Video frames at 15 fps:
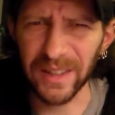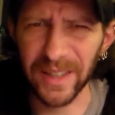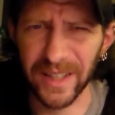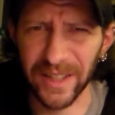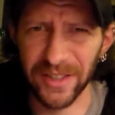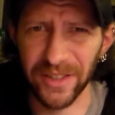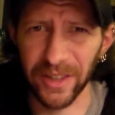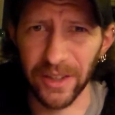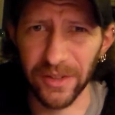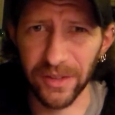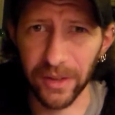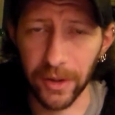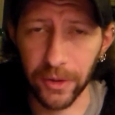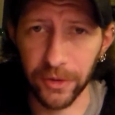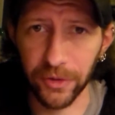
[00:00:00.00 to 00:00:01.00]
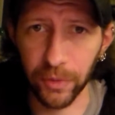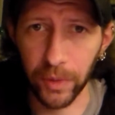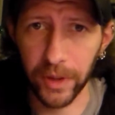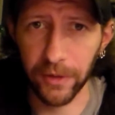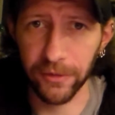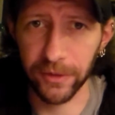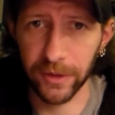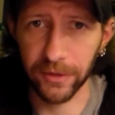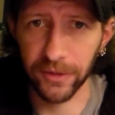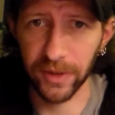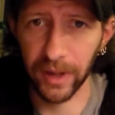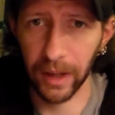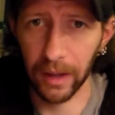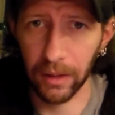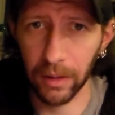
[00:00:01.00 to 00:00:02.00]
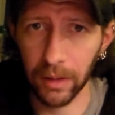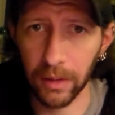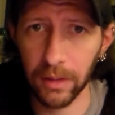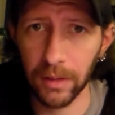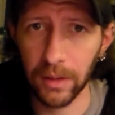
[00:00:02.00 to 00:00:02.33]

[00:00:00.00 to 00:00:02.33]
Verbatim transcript: like I said, it's the year twenty fifteen.